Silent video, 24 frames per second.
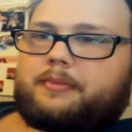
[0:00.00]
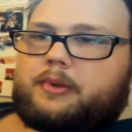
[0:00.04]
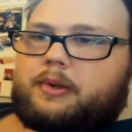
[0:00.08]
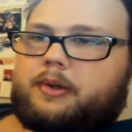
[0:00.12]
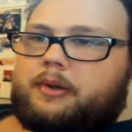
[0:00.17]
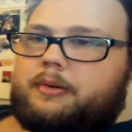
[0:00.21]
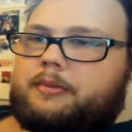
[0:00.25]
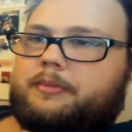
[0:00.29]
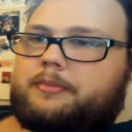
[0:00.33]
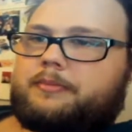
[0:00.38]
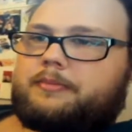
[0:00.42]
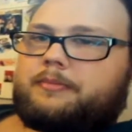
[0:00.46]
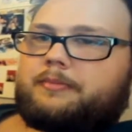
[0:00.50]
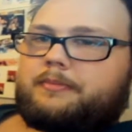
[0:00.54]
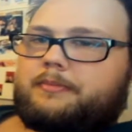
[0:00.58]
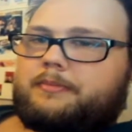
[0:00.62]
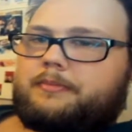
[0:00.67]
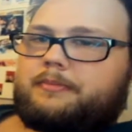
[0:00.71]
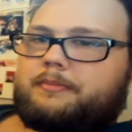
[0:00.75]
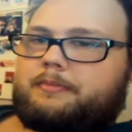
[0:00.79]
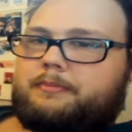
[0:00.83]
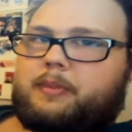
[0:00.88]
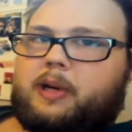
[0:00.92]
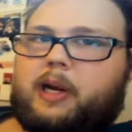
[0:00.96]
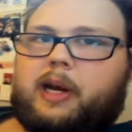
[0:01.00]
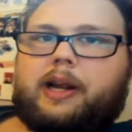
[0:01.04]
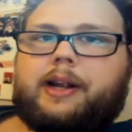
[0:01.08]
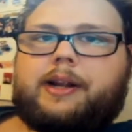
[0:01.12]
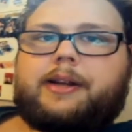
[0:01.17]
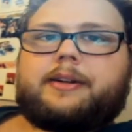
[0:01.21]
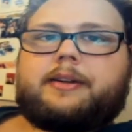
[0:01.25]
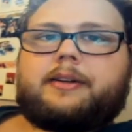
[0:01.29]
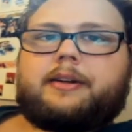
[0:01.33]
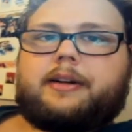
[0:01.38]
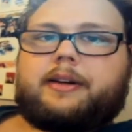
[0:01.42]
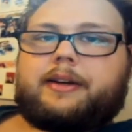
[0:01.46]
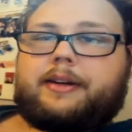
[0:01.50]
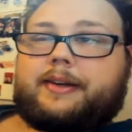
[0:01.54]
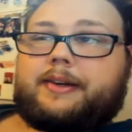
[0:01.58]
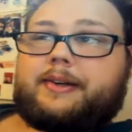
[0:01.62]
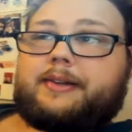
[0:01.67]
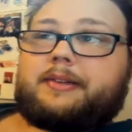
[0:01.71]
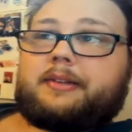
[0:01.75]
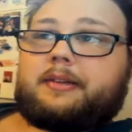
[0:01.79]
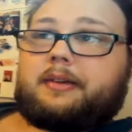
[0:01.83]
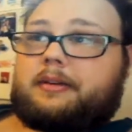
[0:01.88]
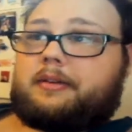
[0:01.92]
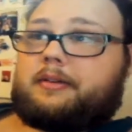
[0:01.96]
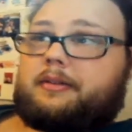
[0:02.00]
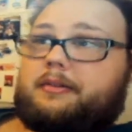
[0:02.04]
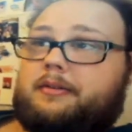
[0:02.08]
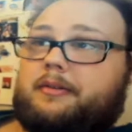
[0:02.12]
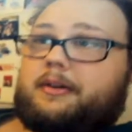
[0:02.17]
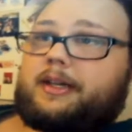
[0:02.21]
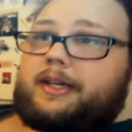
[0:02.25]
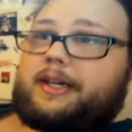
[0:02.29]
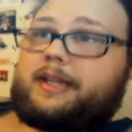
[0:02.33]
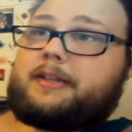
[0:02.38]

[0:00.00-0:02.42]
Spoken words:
So, bye. I guess I don't know.